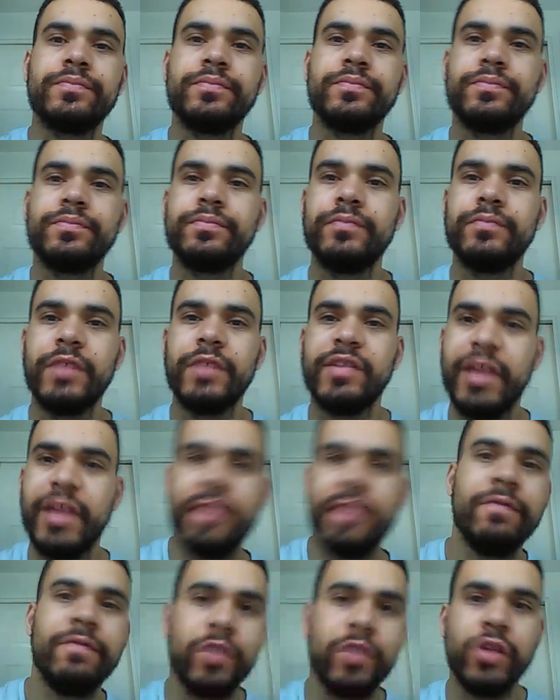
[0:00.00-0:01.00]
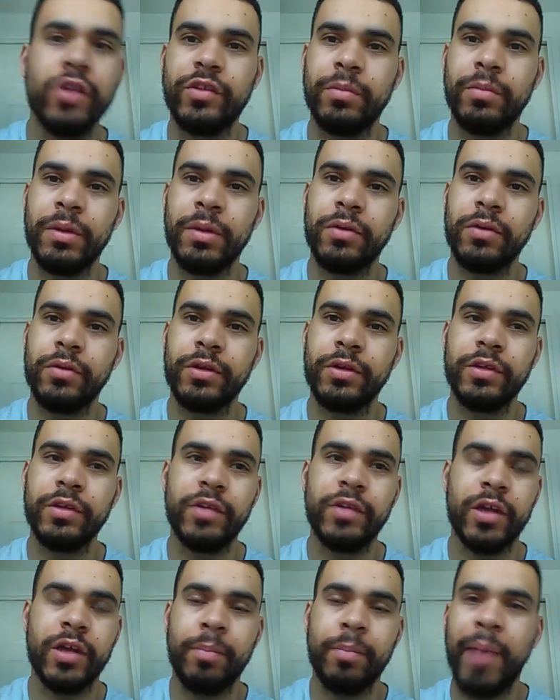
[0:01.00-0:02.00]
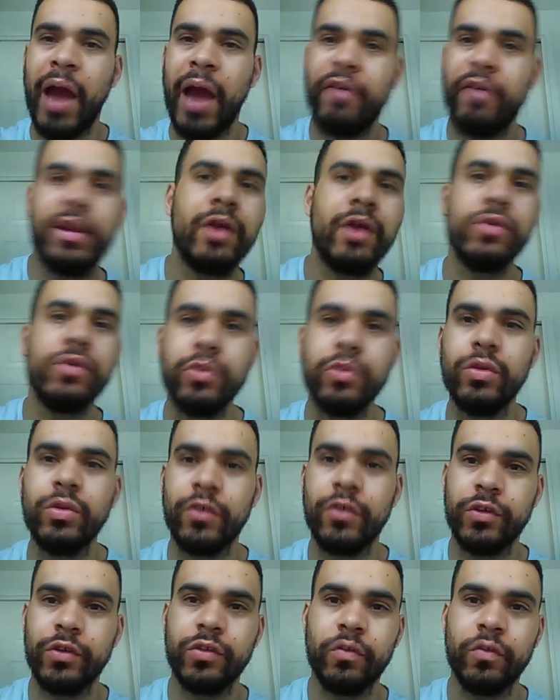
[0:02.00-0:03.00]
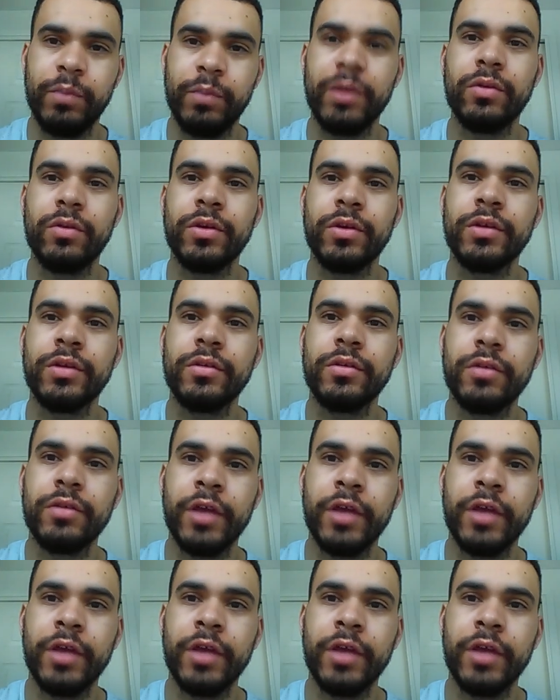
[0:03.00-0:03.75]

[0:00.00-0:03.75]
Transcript: It's inverted to Bitcoin. It's like a parallel universe of Bitcoin. Yeah,